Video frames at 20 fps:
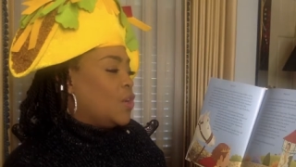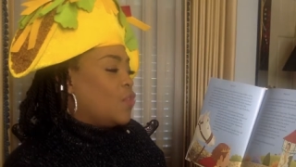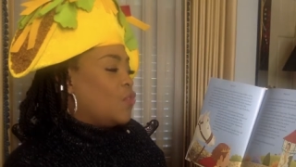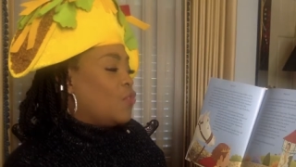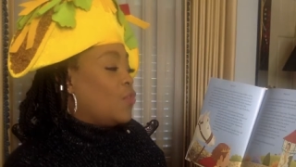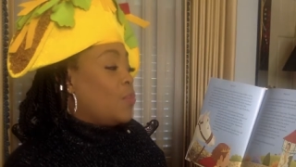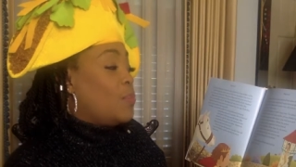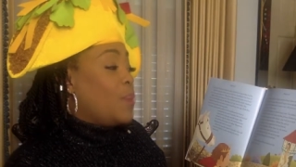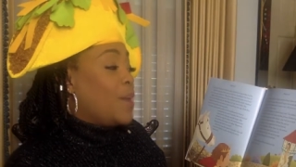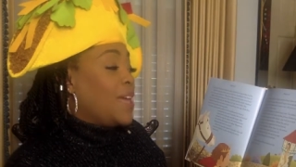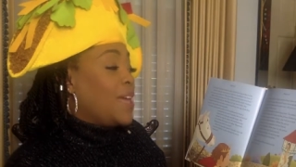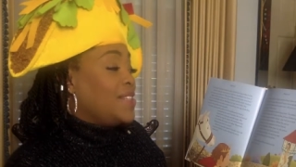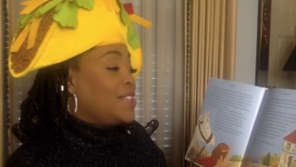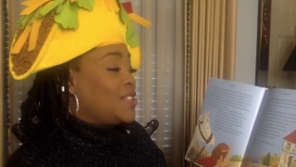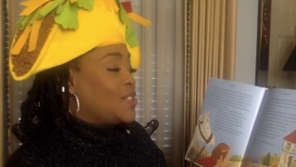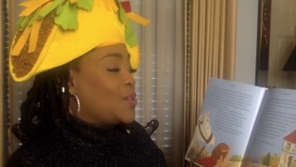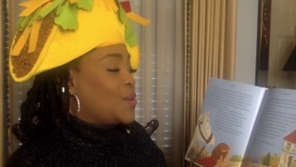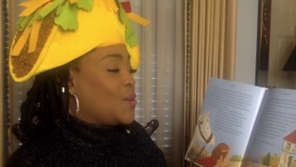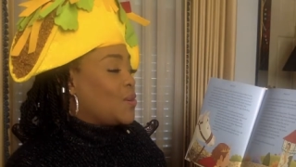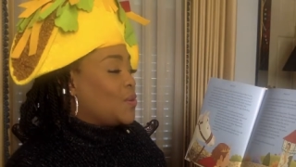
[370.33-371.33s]

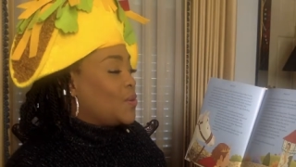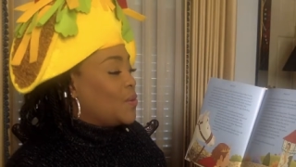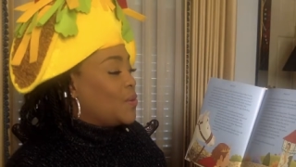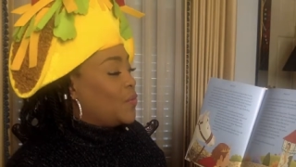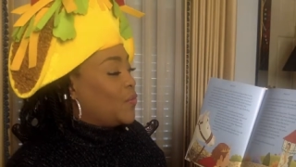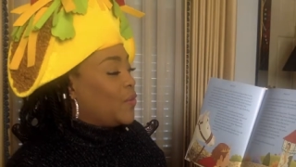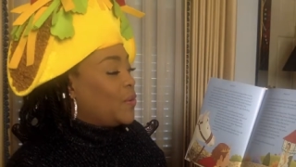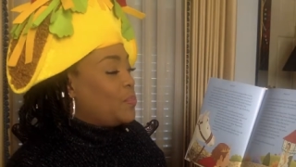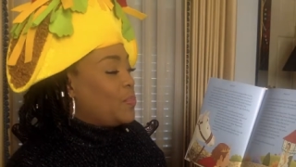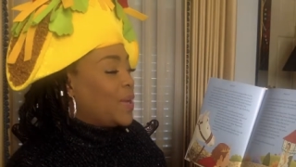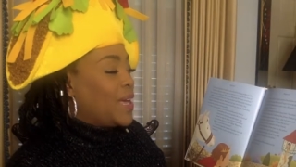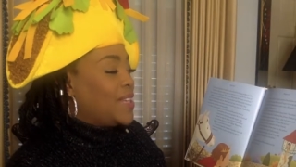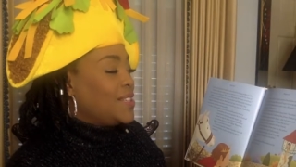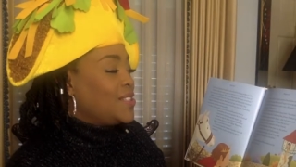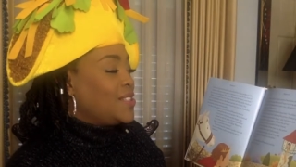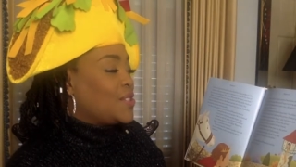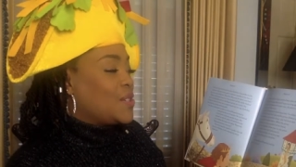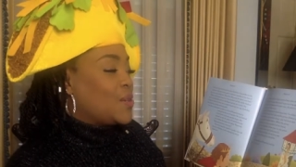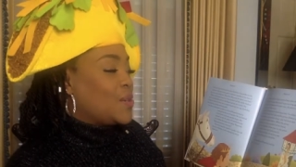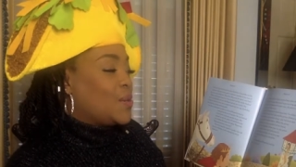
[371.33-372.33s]
"Rapunzel,
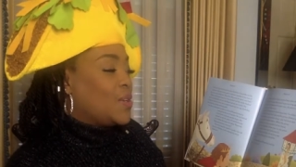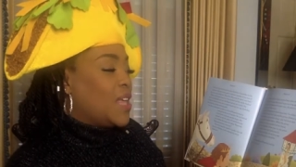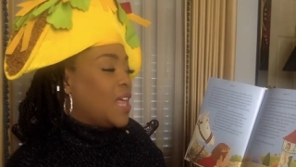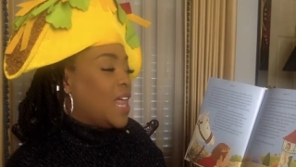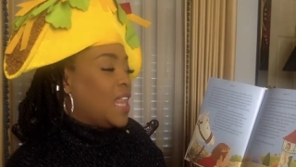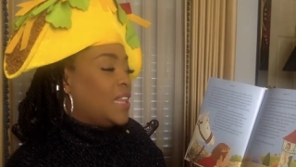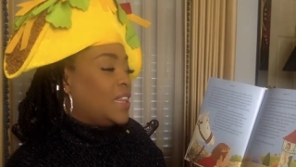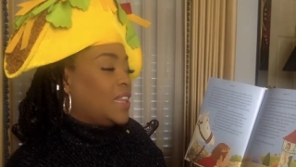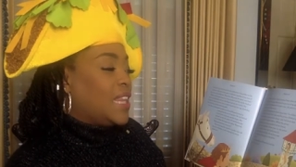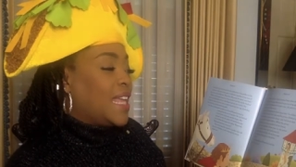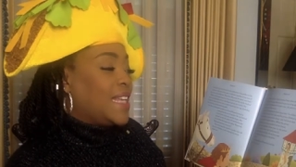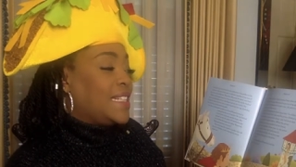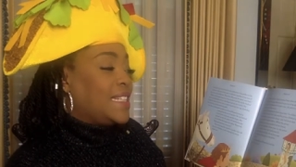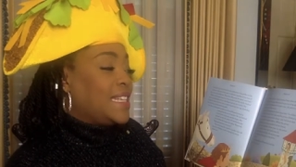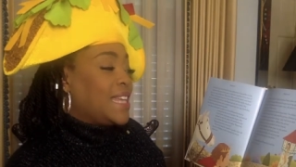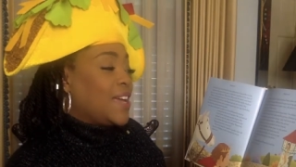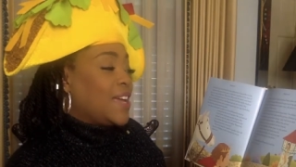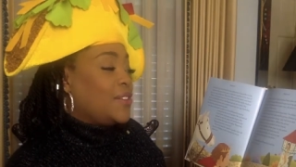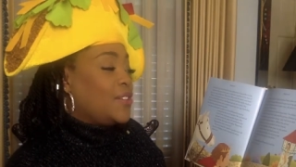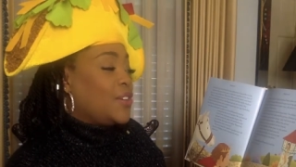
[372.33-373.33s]
Rapunzel, let
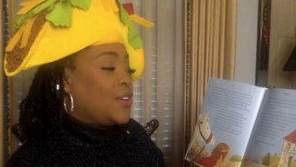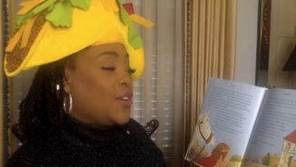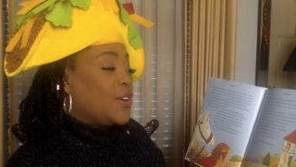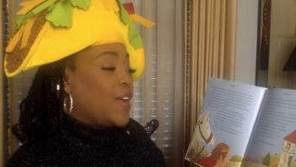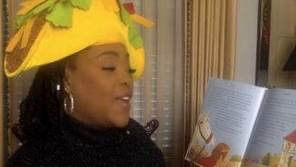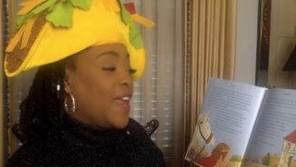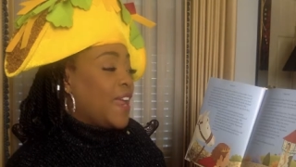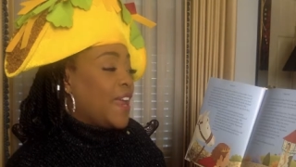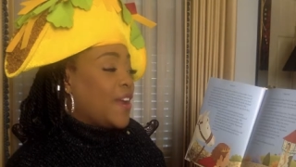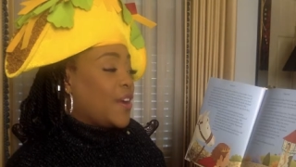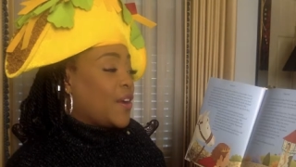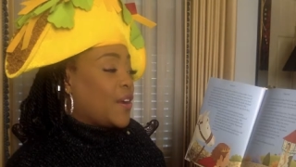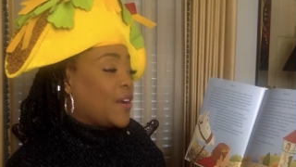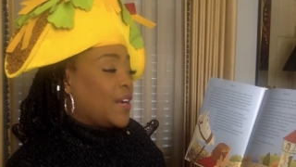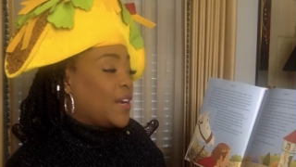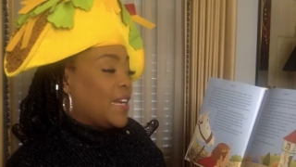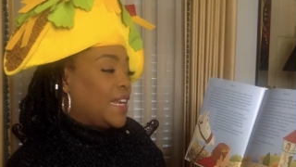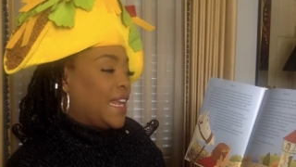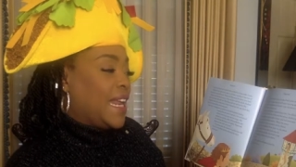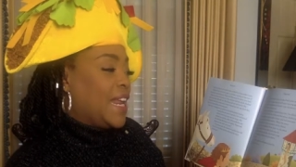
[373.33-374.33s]
down your hair,"
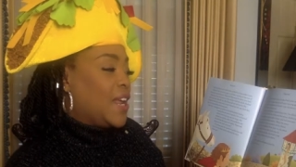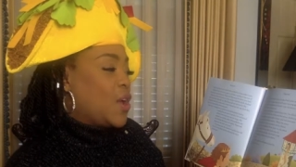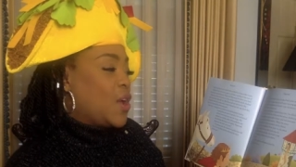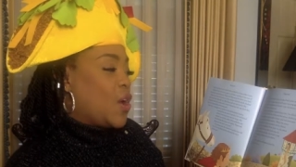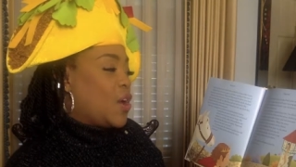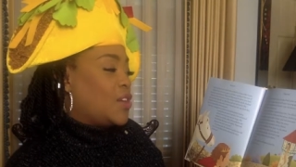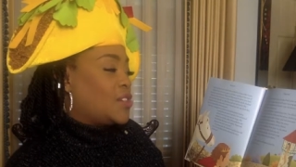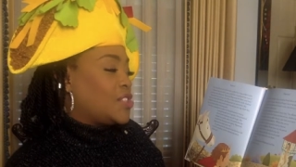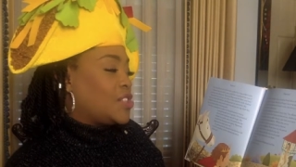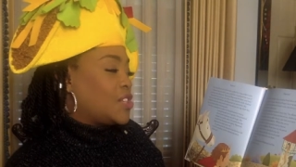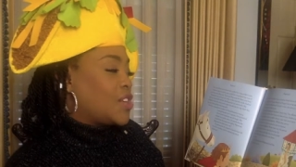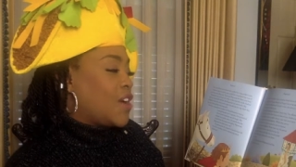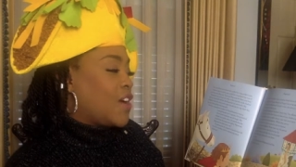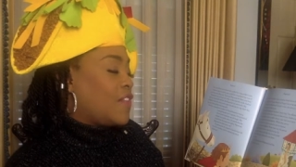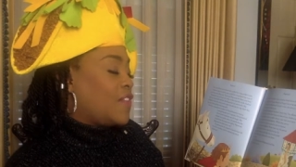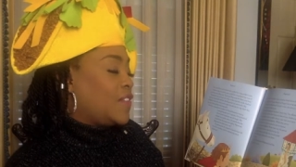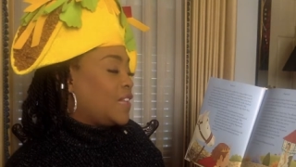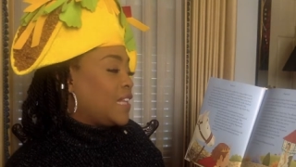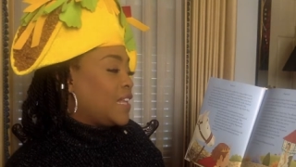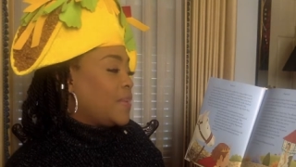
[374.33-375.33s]
he called
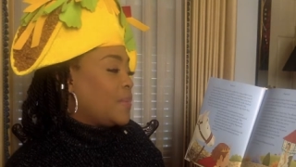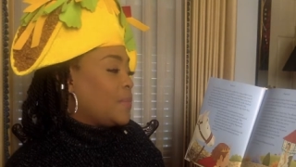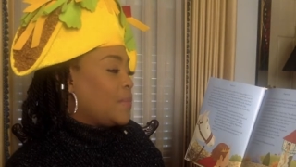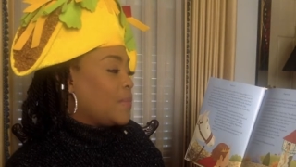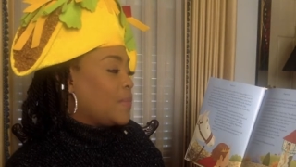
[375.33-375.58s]
softly.